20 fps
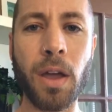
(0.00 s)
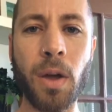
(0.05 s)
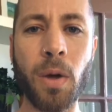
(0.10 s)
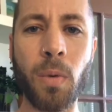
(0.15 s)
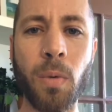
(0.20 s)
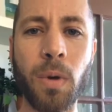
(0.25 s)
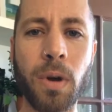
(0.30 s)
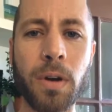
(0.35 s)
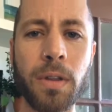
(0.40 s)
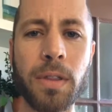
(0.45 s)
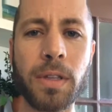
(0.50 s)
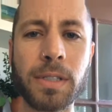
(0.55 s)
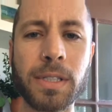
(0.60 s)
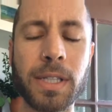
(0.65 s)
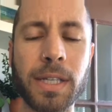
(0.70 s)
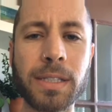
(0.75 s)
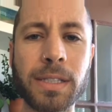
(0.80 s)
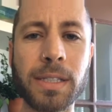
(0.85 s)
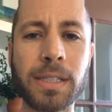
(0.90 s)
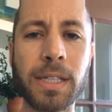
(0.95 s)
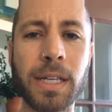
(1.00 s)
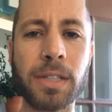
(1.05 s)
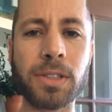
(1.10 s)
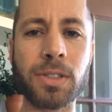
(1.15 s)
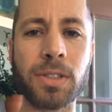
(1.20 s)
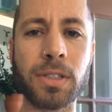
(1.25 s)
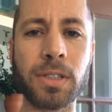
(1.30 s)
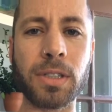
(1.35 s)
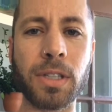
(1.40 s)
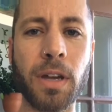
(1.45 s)
what are the
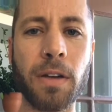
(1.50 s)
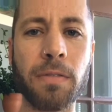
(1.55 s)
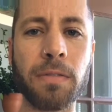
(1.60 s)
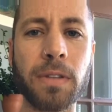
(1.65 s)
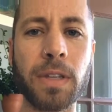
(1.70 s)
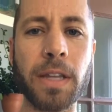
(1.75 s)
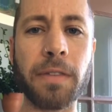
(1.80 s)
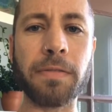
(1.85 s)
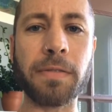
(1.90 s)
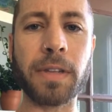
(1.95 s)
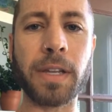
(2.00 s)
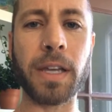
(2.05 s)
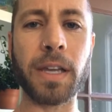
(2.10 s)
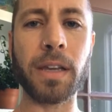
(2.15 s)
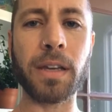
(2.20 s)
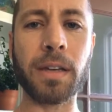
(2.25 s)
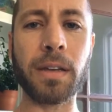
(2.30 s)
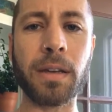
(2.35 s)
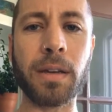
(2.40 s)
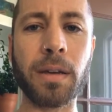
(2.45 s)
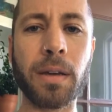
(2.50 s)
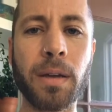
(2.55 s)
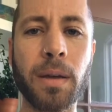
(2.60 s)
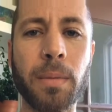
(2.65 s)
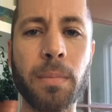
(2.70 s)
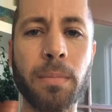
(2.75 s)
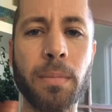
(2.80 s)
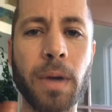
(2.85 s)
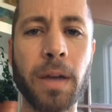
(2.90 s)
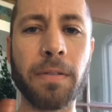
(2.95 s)
sensations of lifting
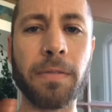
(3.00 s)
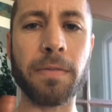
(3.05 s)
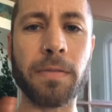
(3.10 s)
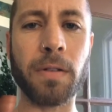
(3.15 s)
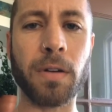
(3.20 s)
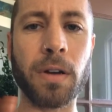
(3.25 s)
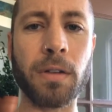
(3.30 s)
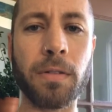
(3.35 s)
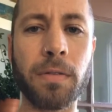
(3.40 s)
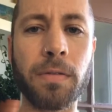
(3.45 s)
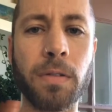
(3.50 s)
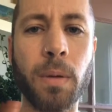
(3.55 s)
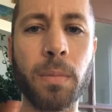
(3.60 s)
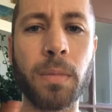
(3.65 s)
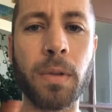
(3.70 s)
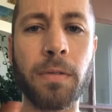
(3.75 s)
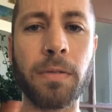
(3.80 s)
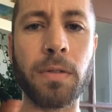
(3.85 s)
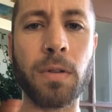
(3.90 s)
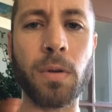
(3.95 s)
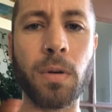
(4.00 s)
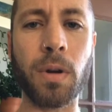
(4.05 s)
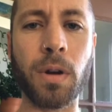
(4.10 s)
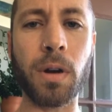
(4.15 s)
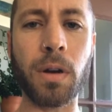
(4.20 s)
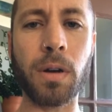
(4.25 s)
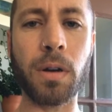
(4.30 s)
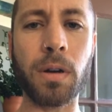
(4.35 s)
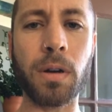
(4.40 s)
my foot from the floor